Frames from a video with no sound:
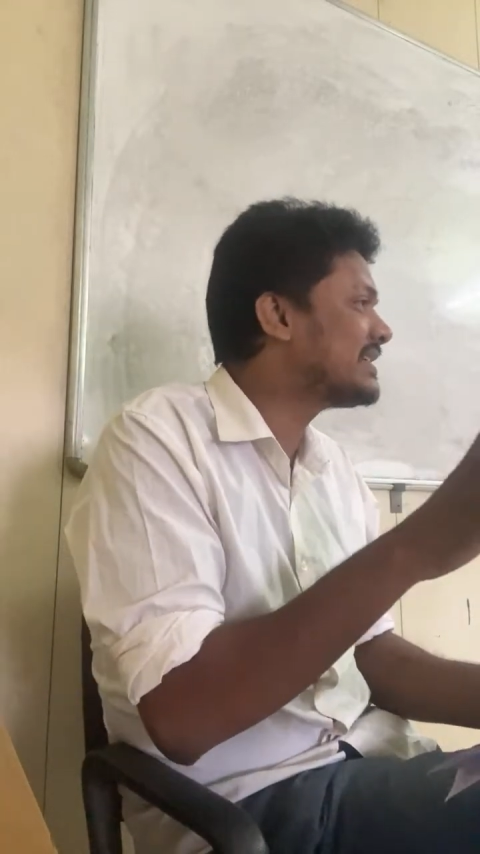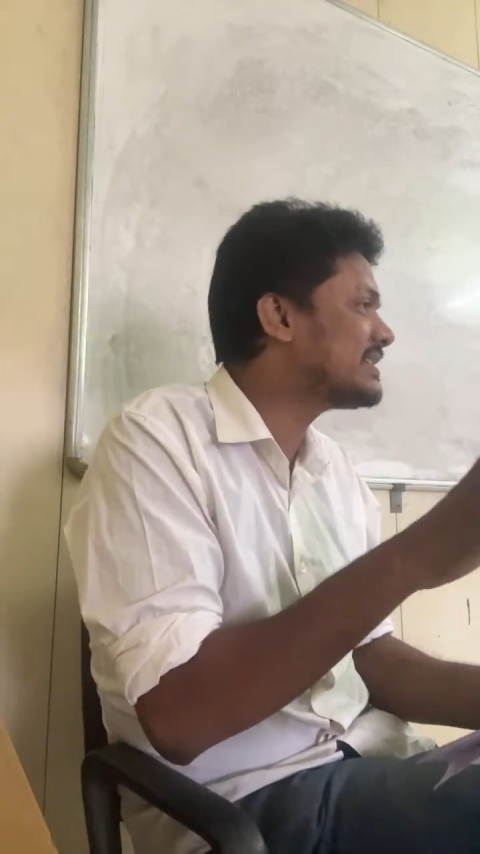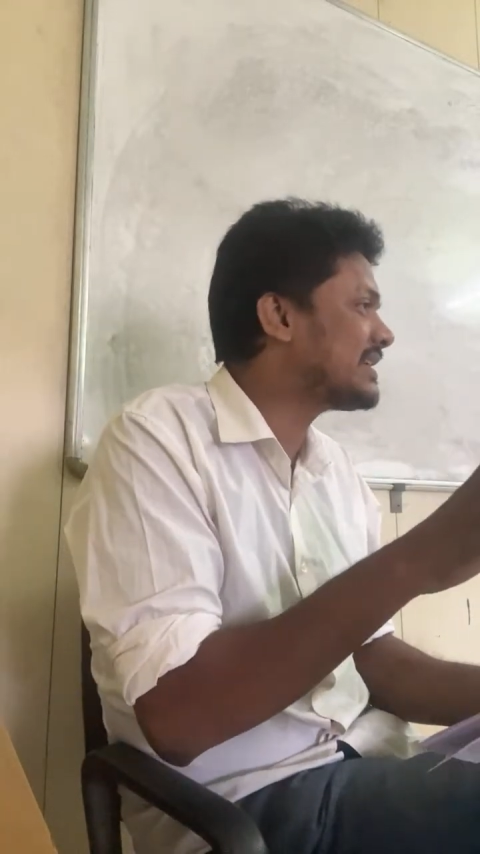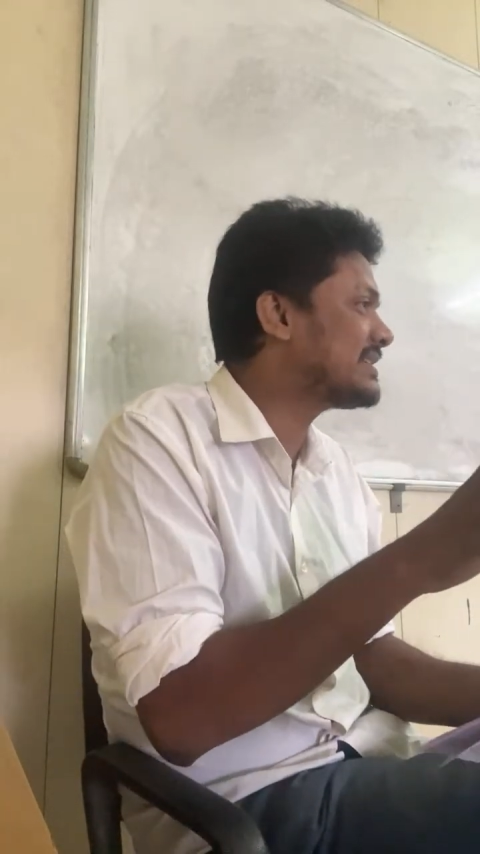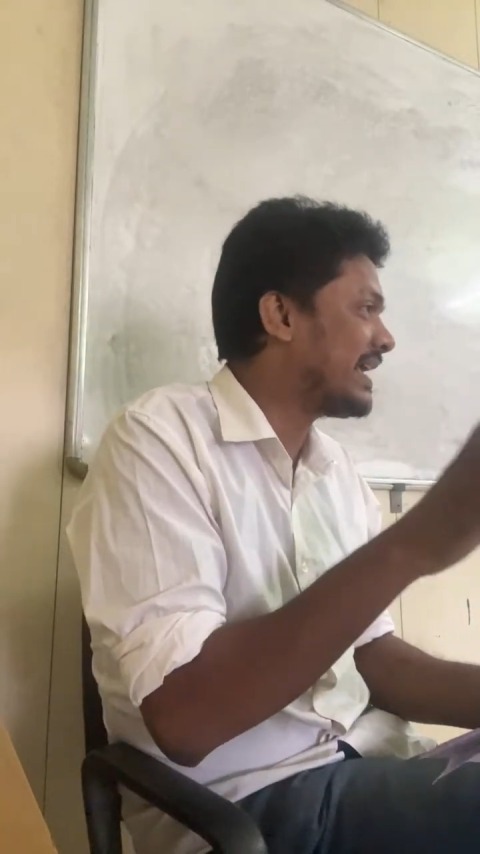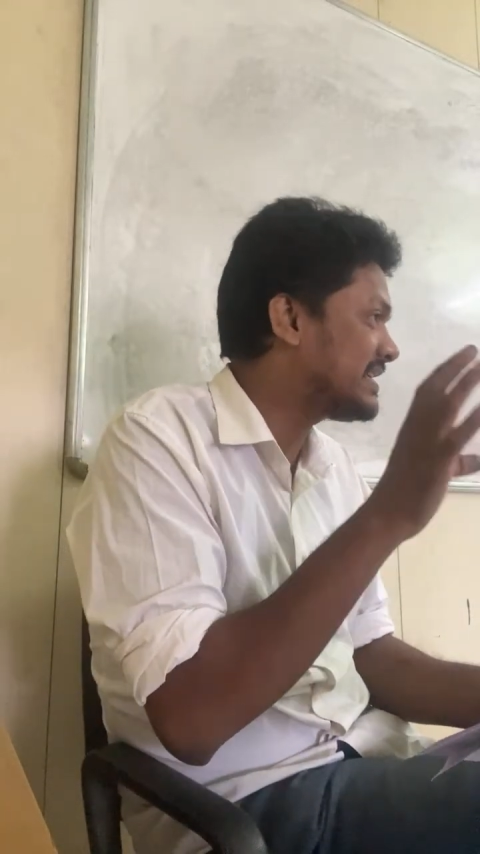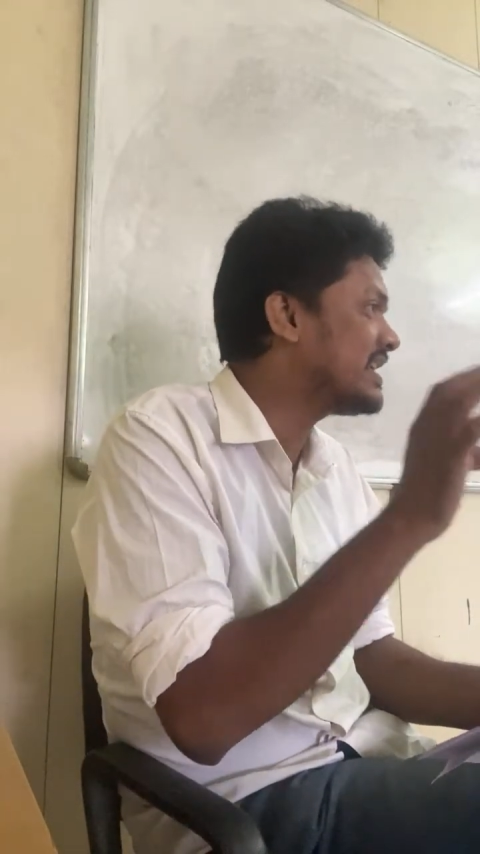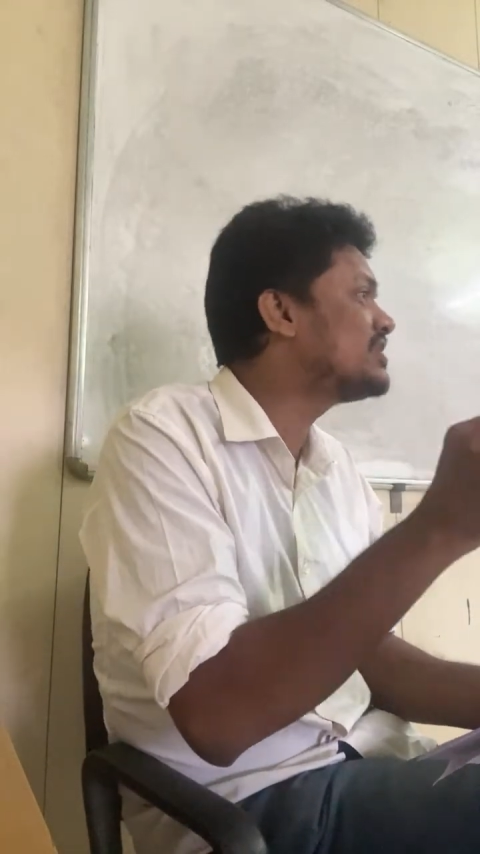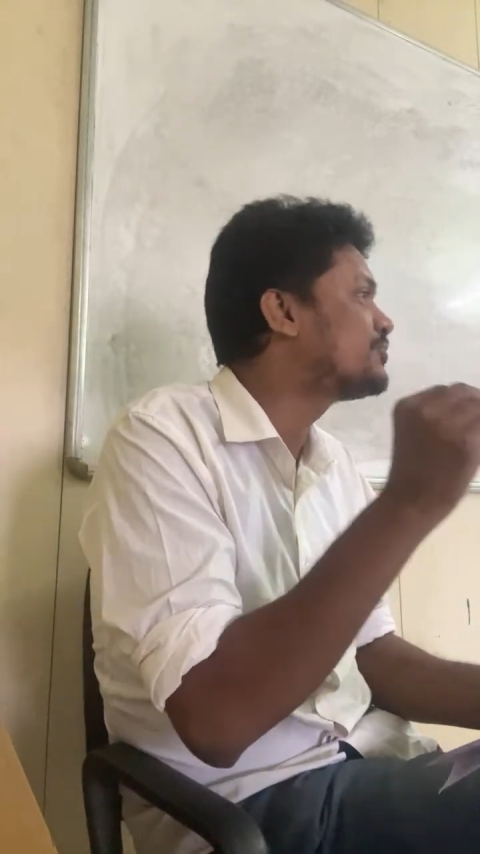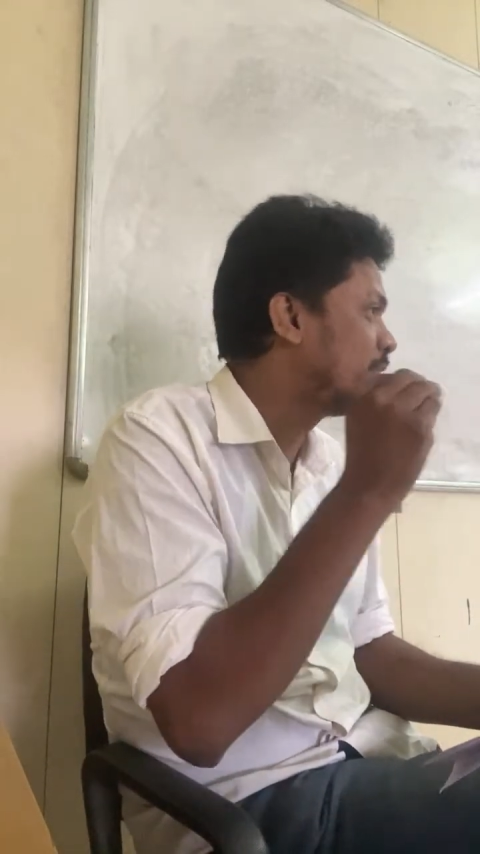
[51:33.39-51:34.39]
is the
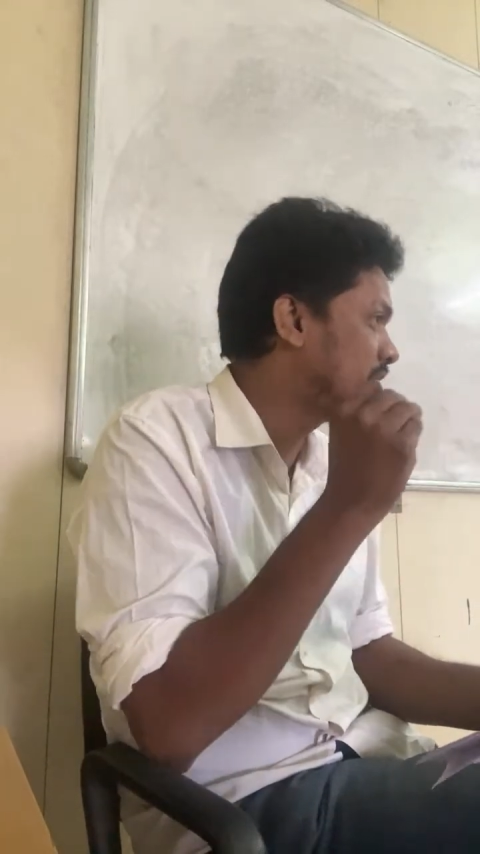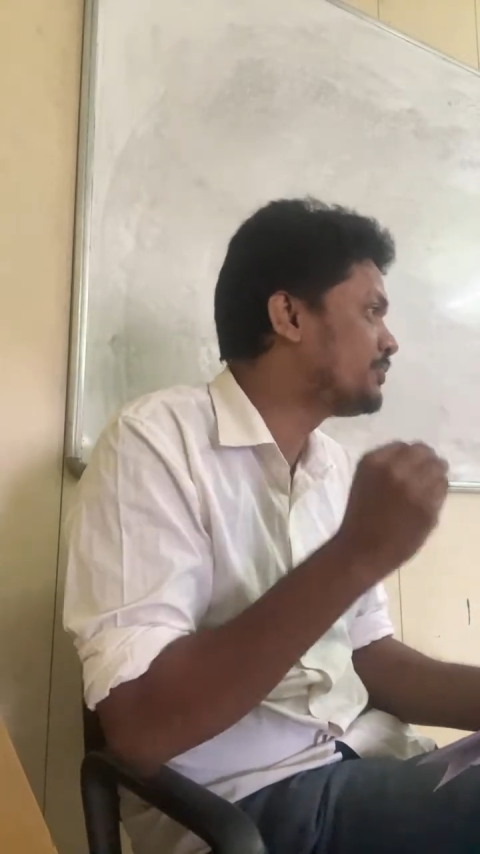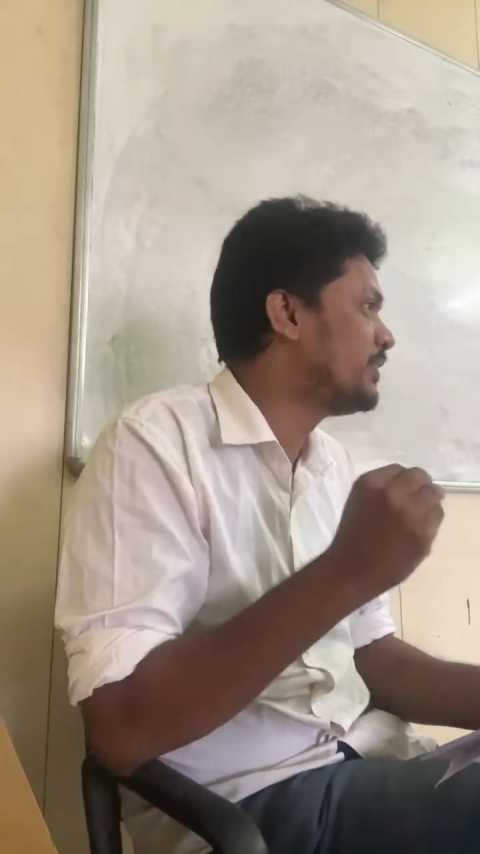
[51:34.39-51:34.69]
sentence which